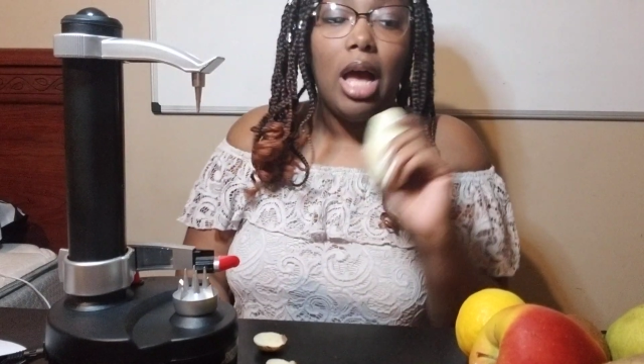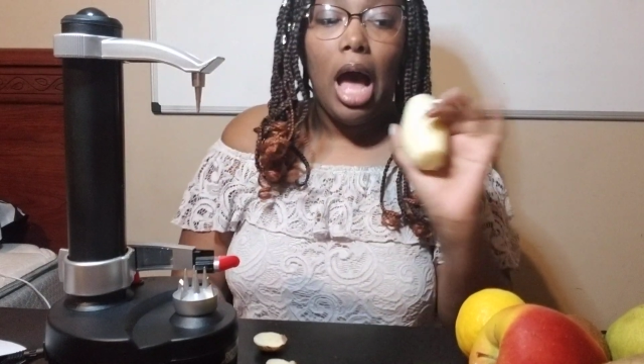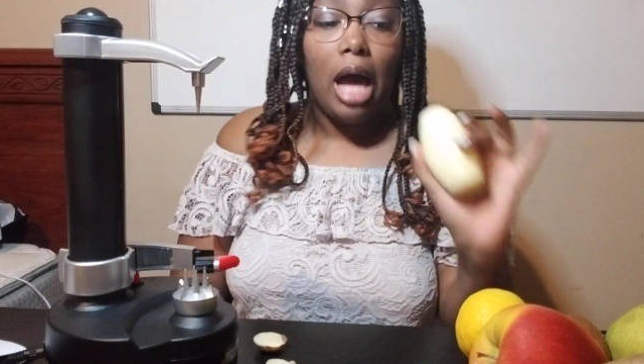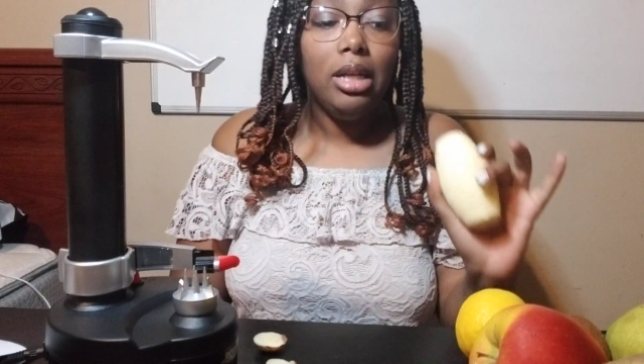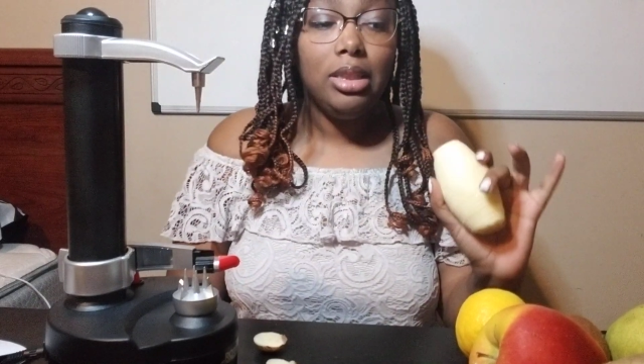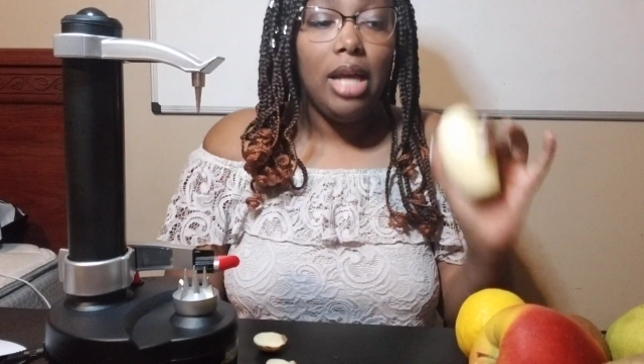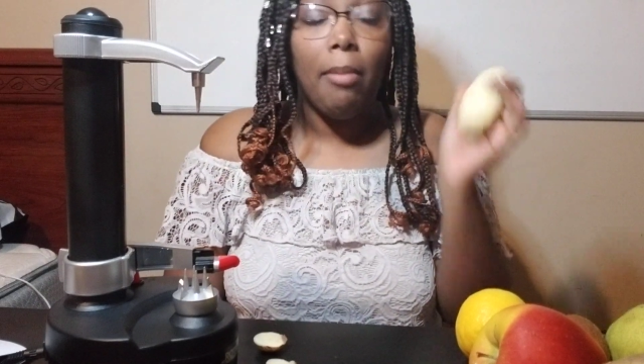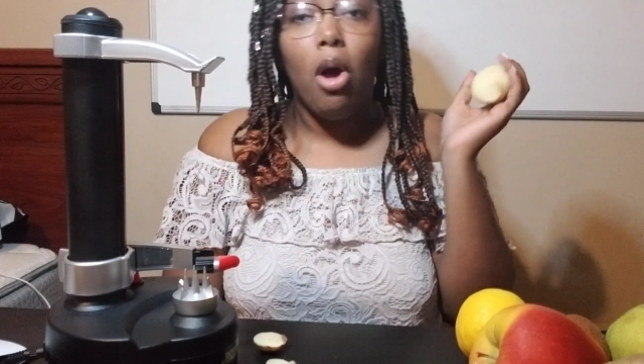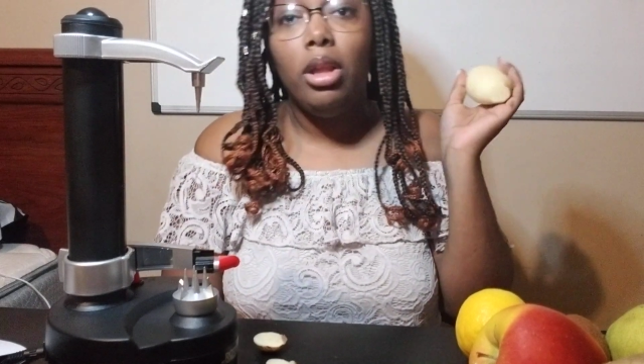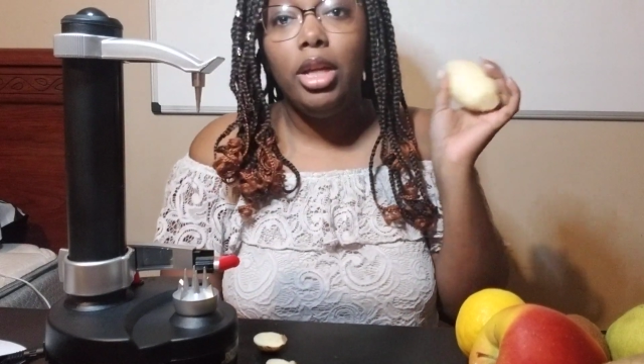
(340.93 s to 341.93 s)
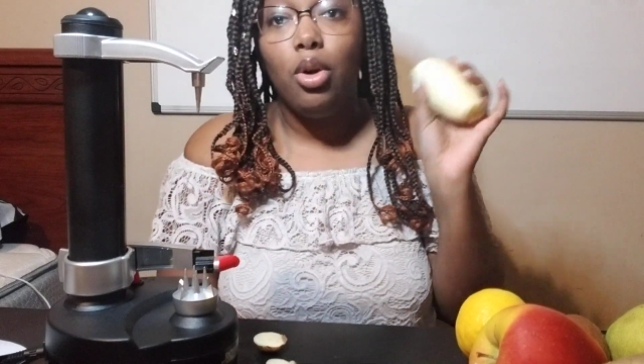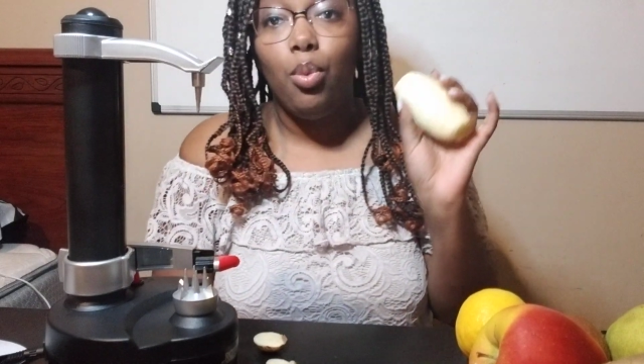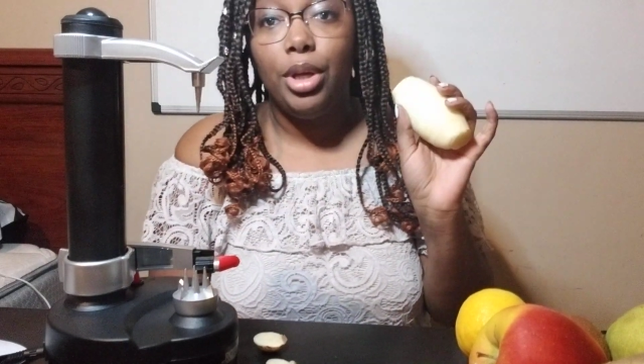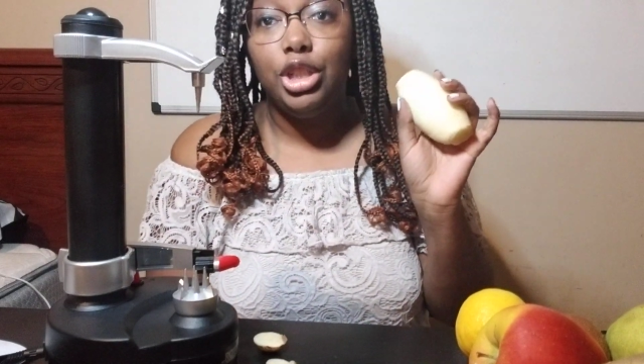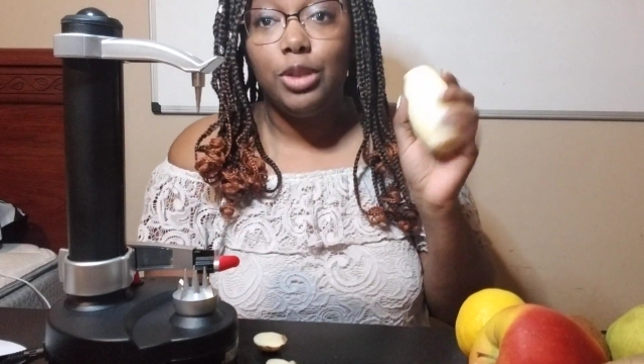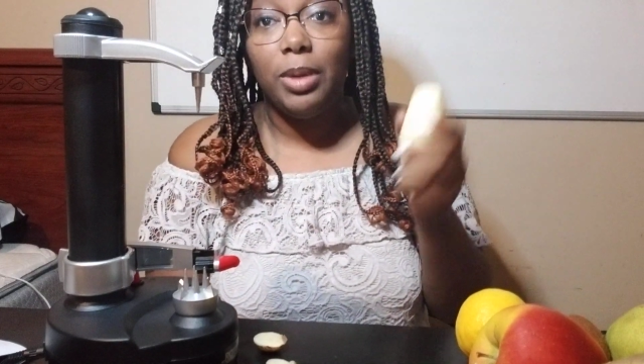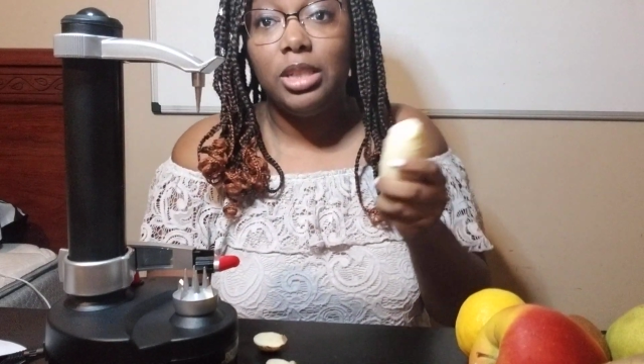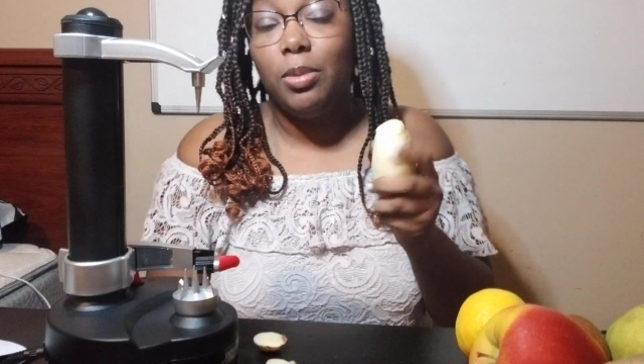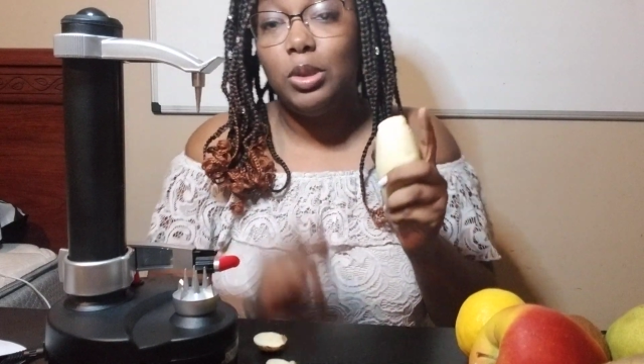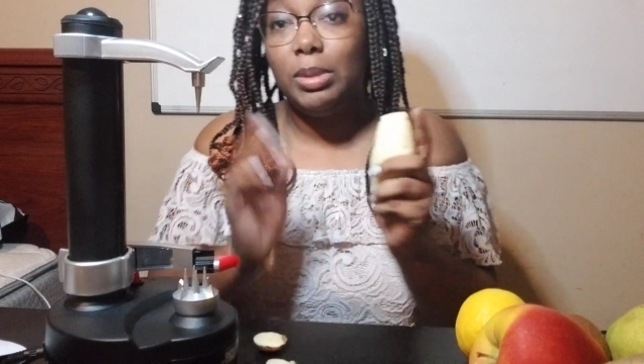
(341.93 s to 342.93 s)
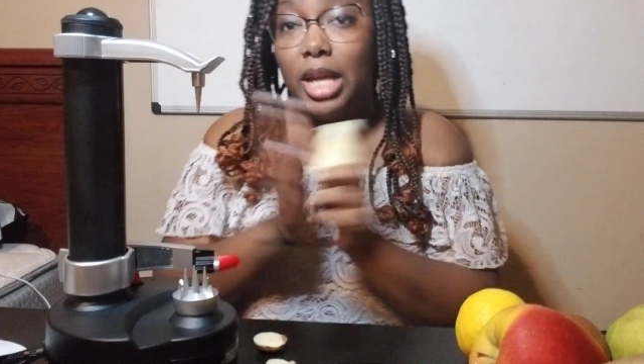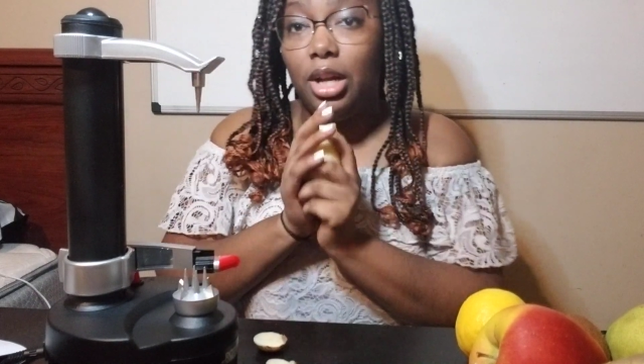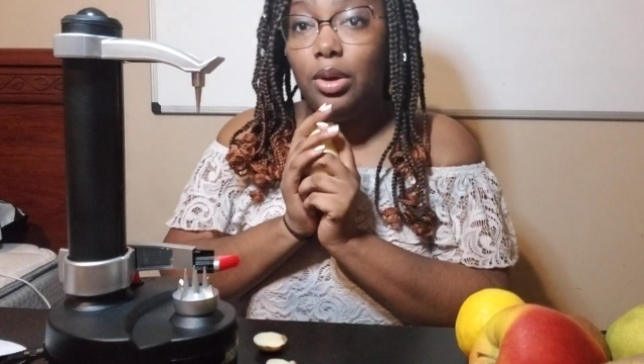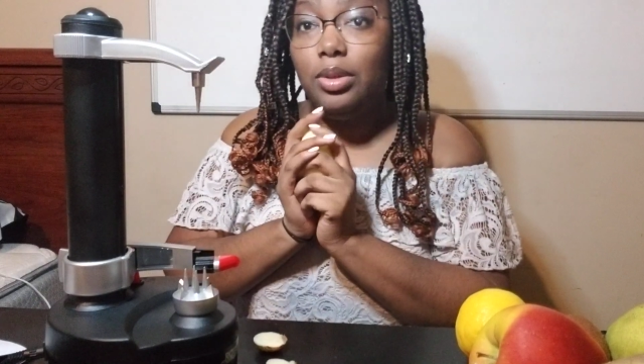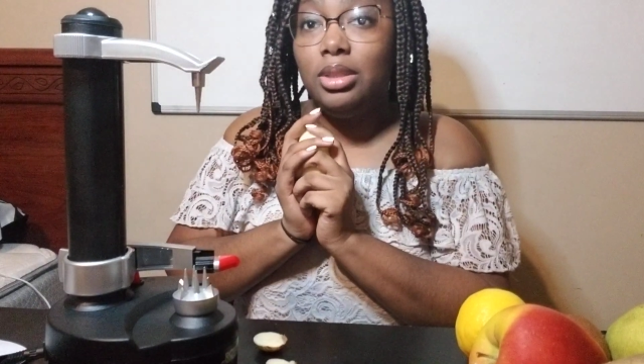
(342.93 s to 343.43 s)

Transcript: Honestly, I'm calling it a win just because it peels potatoes,